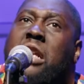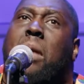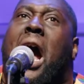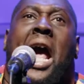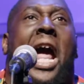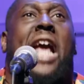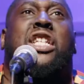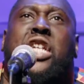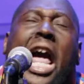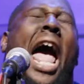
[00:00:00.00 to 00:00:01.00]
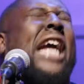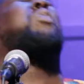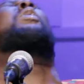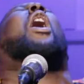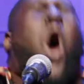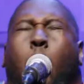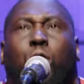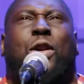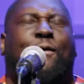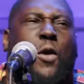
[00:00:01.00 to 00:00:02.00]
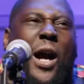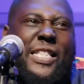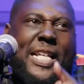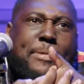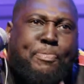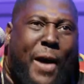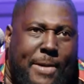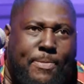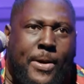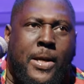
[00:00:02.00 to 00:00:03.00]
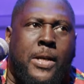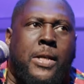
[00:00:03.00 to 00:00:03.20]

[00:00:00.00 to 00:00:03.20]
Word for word: in my hand, and she asks what I hold it for. I say, baby.